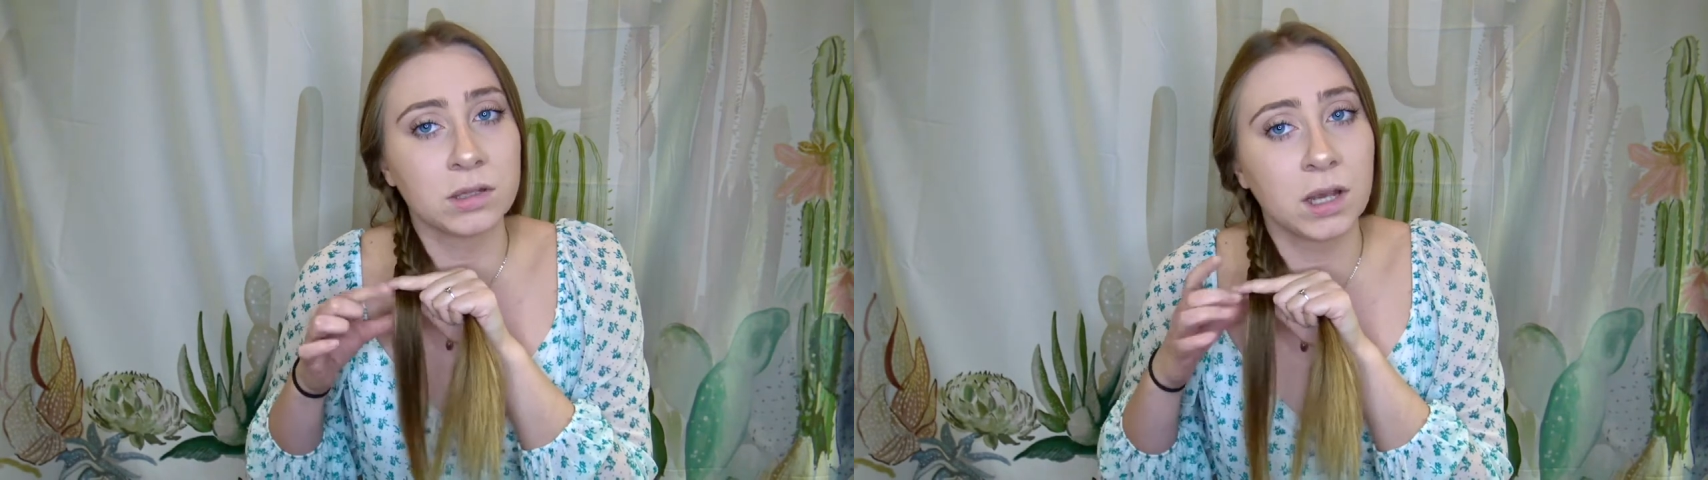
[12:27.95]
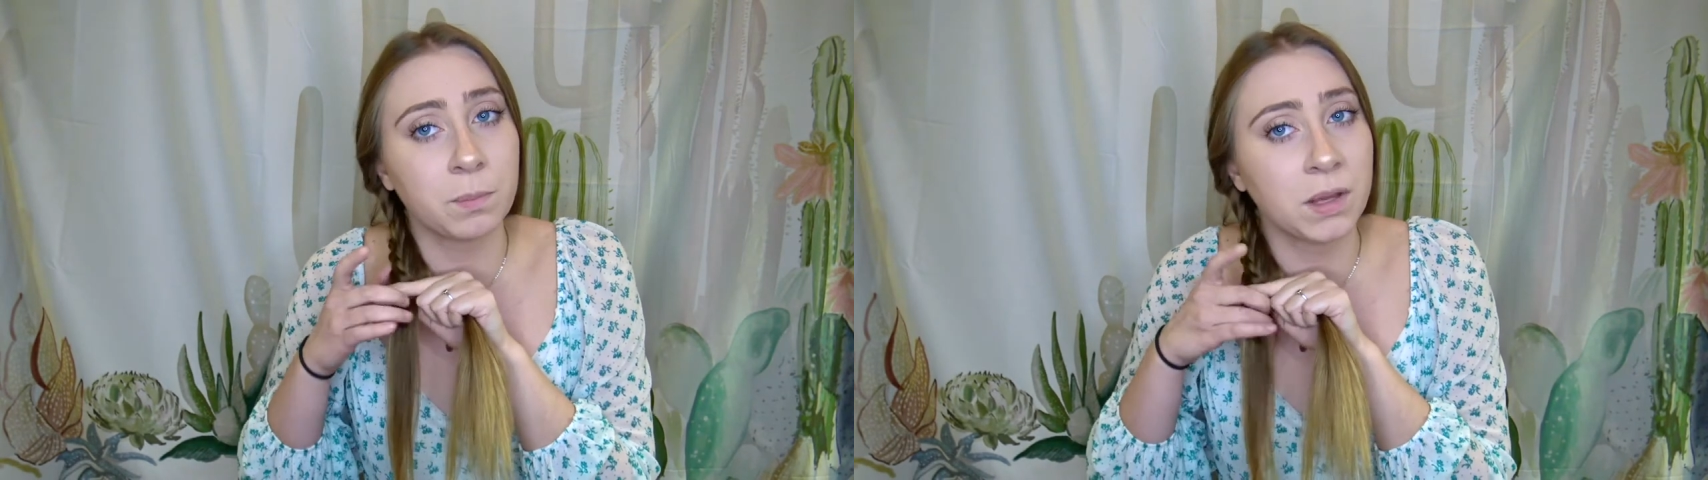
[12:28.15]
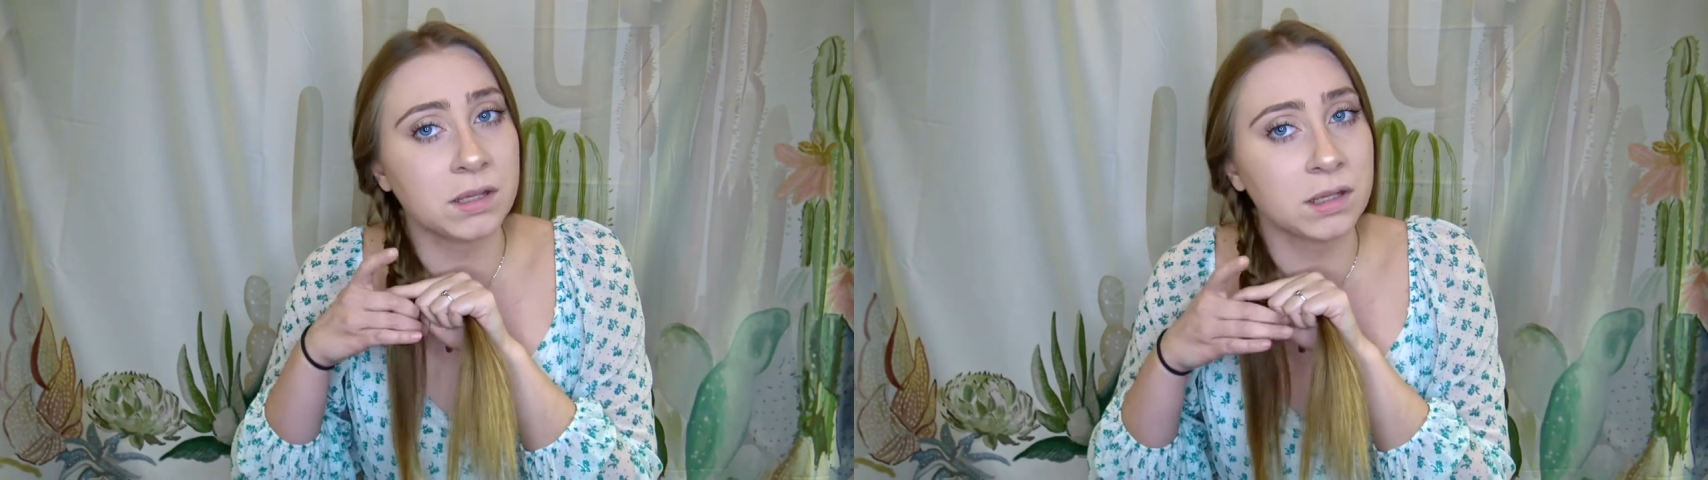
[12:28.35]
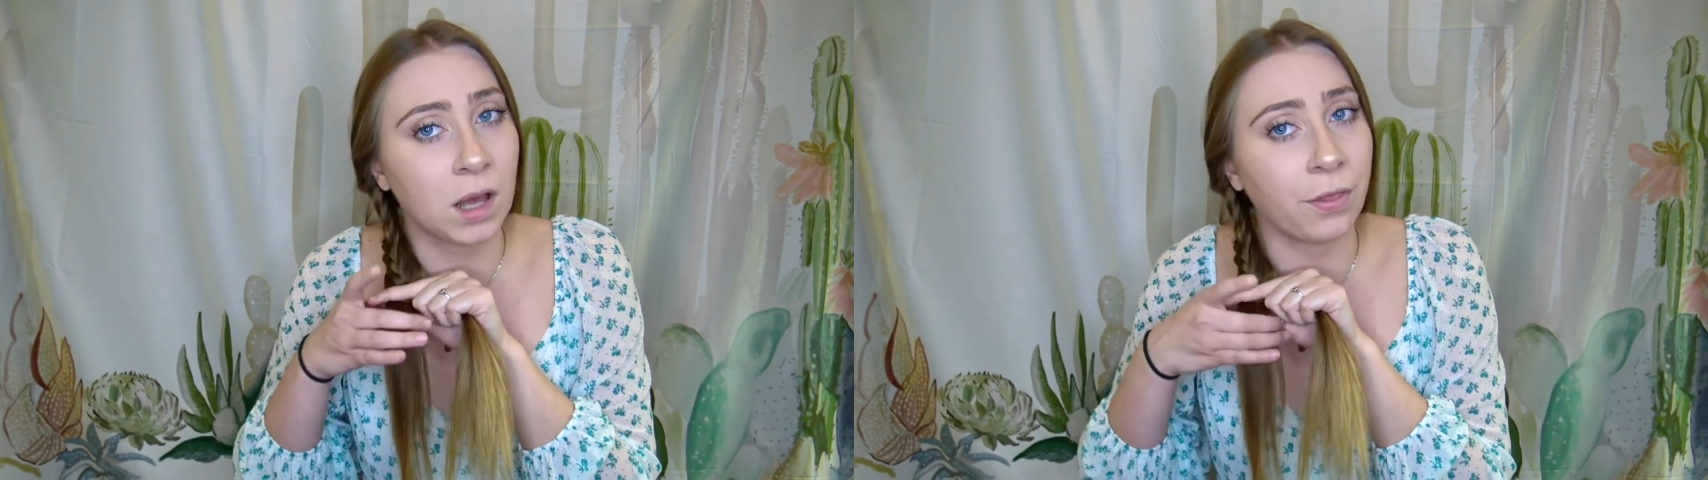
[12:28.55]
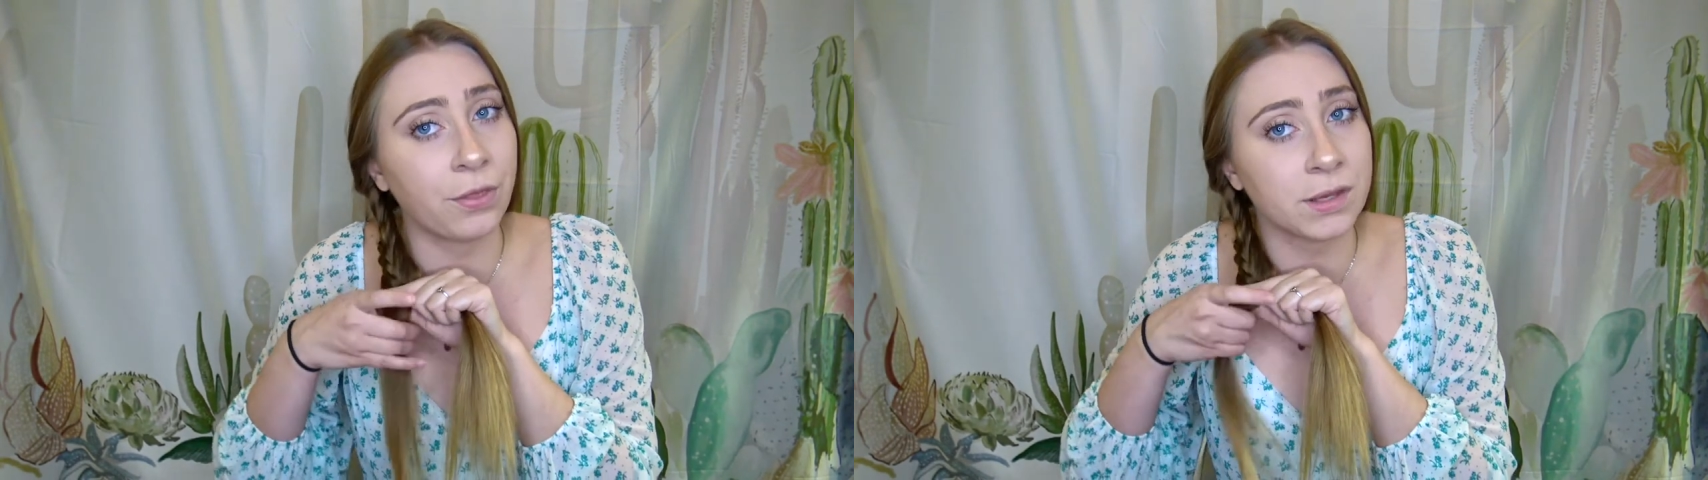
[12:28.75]
set pieces
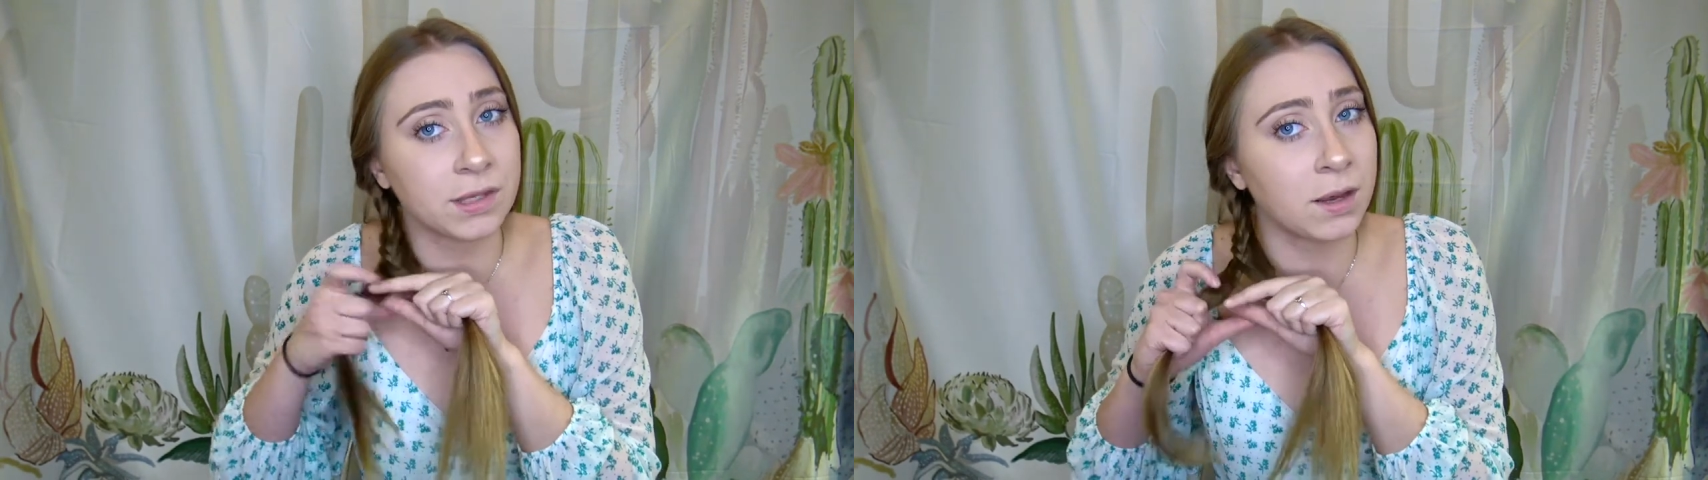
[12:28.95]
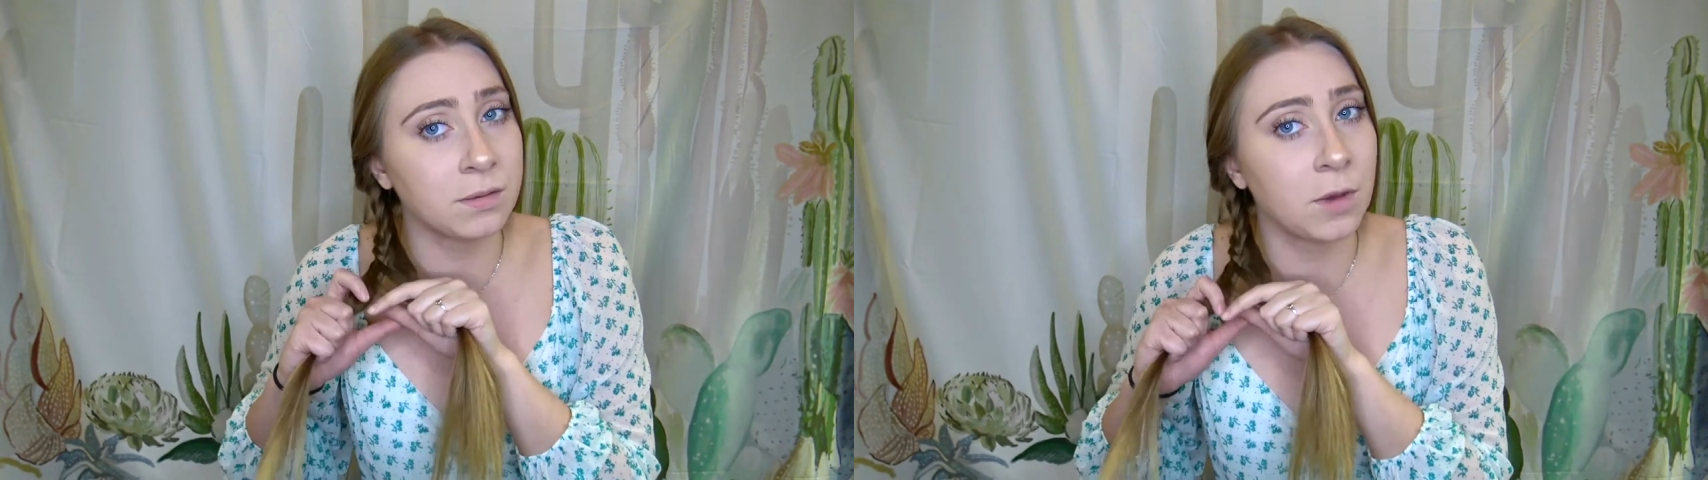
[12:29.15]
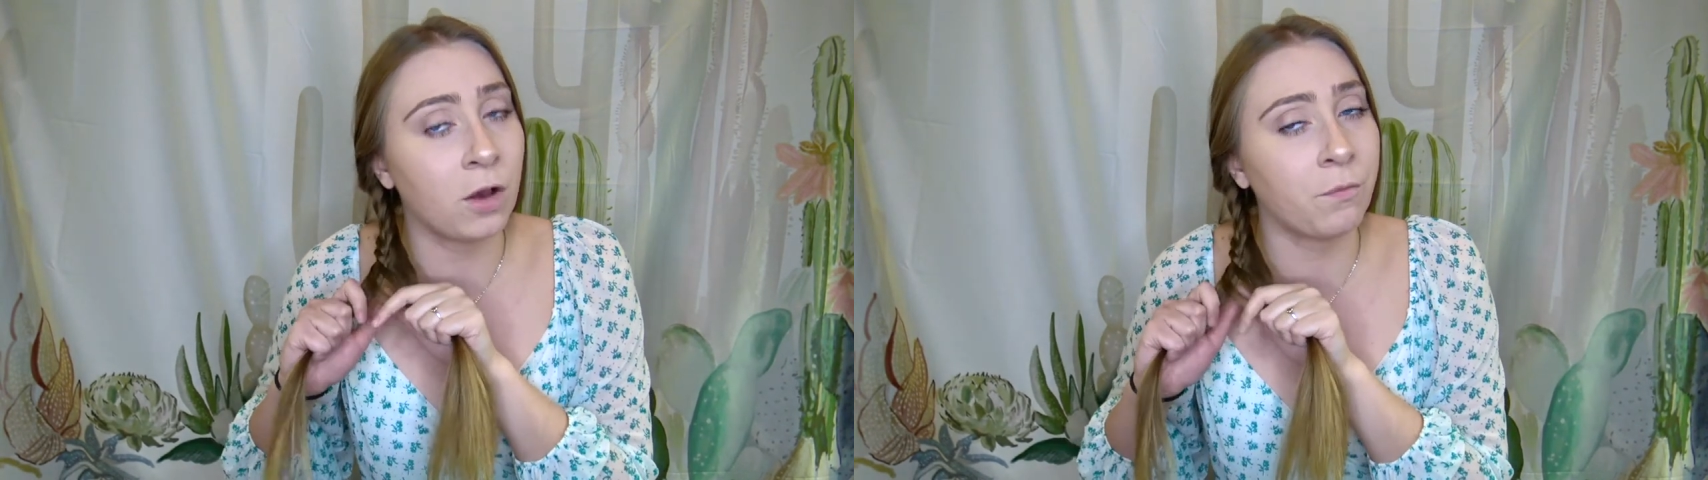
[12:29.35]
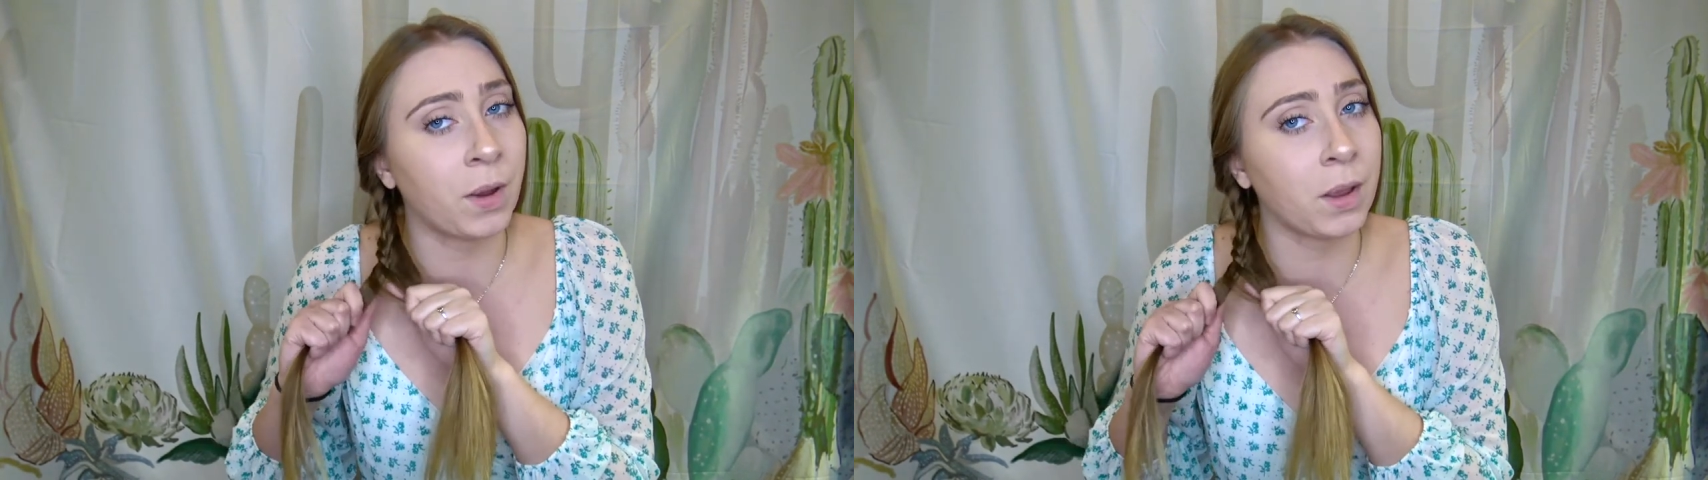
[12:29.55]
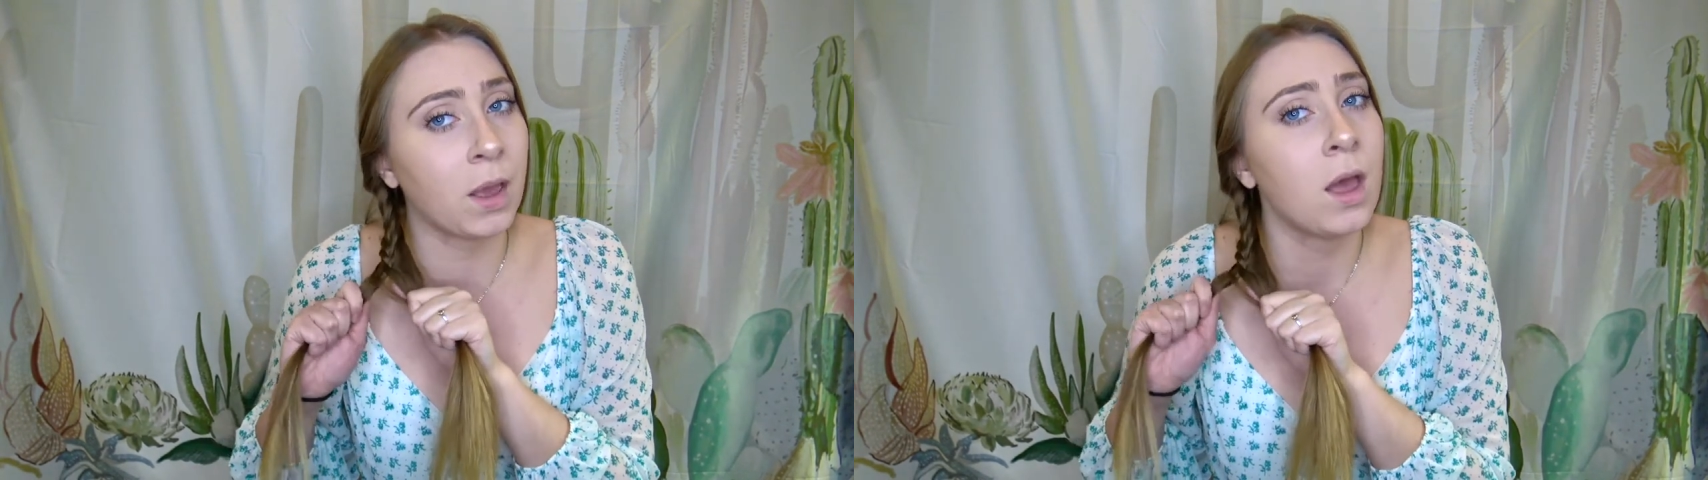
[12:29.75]
on this side of
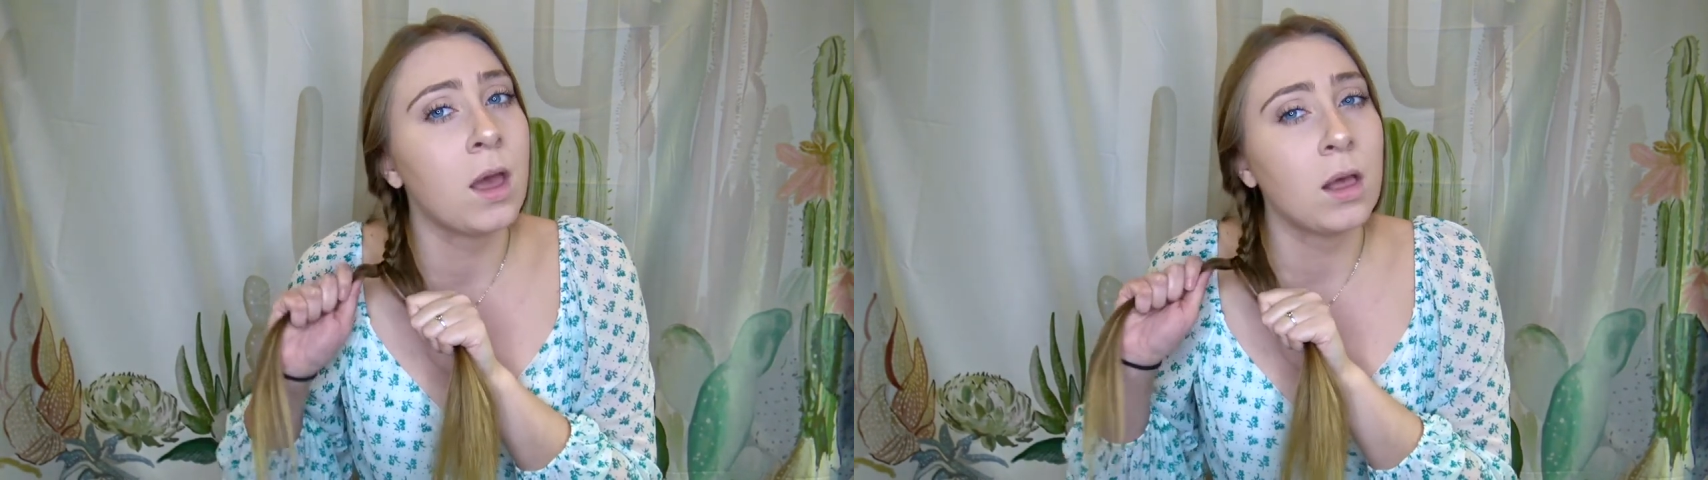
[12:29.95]
my